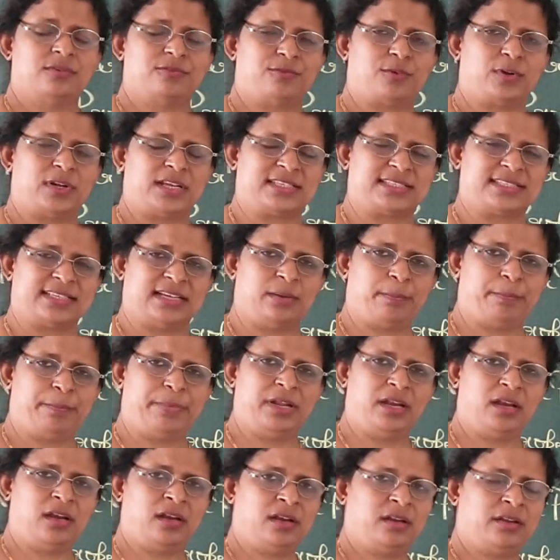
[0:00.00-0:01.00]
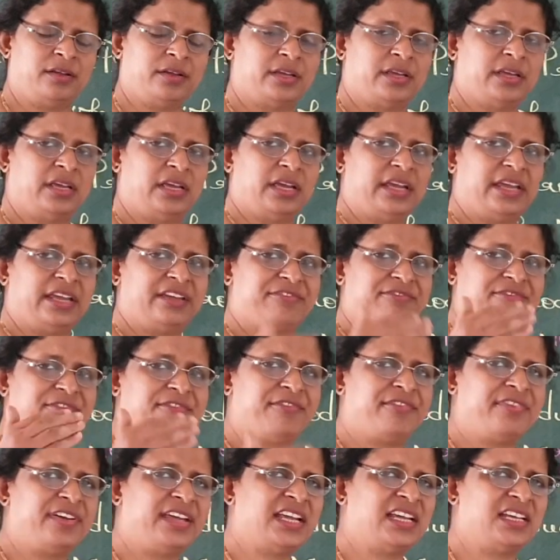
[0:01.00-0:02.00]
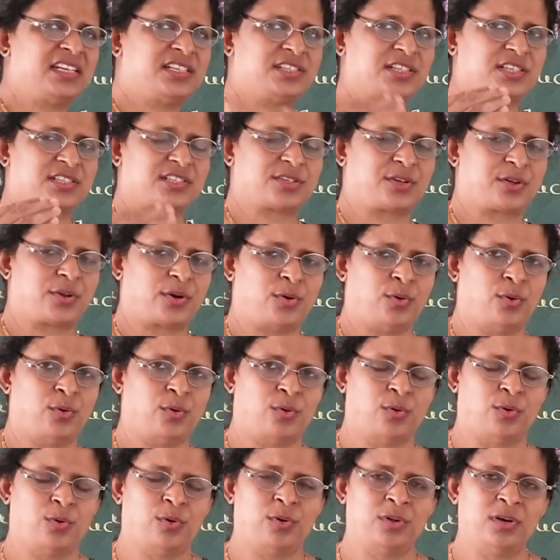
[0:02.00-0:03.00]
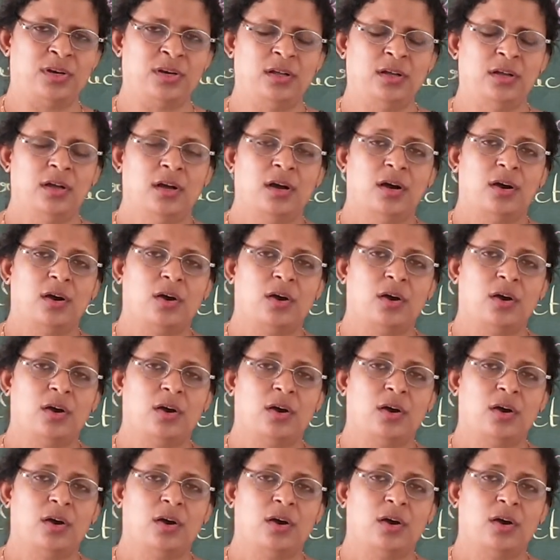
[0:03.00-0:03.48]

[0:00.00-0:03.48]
For example, if wheat is grown,